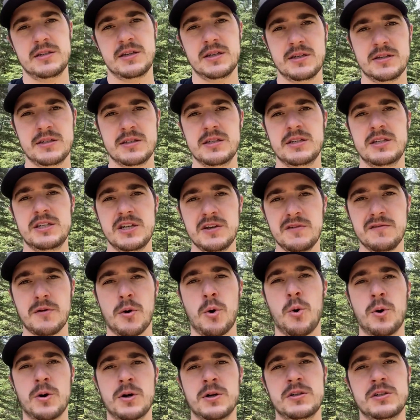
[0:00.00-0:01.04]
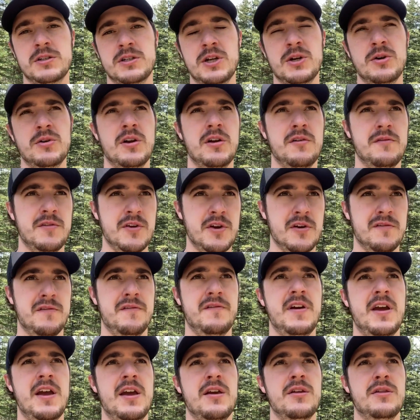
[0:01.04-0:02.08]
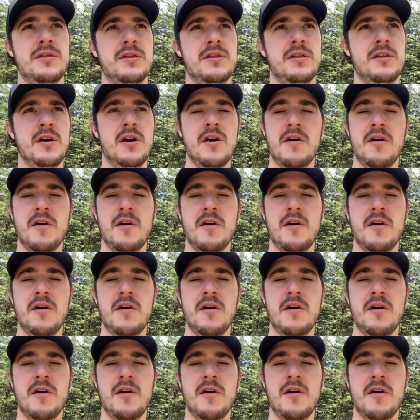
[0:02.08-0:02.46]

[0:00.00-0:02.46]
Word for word: is the chief cornerstone of your faith,